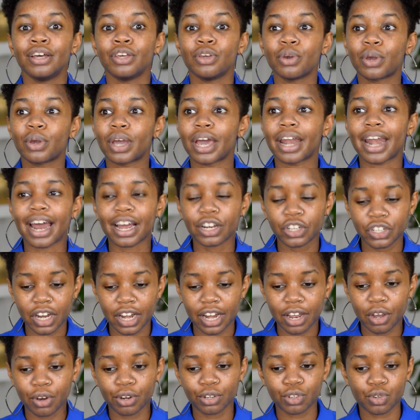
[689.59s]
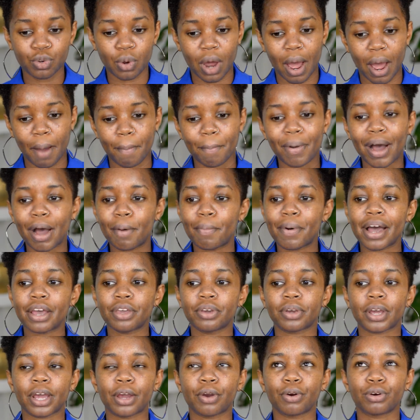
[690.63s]
You can actually go to a barber,
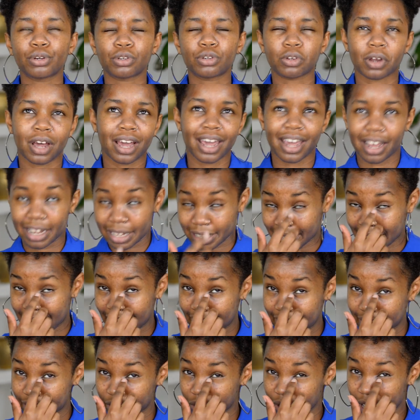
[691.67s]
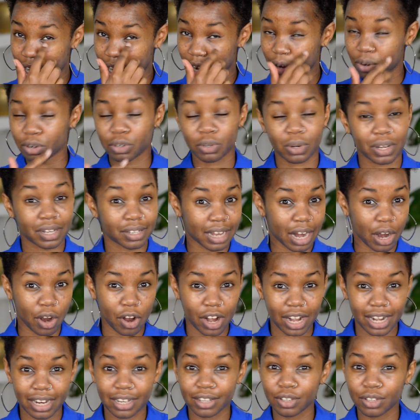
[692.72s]
you can go to a hairstylist, you can go to a
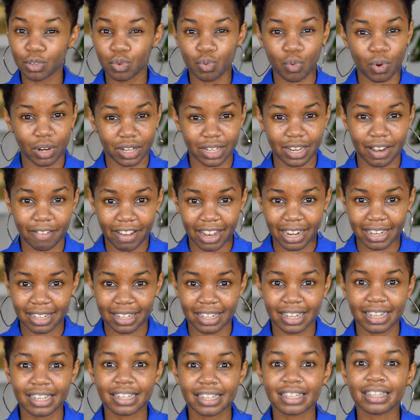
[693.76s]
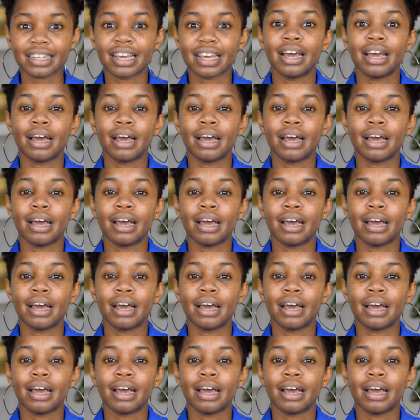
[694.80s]
salonist, whatever it is.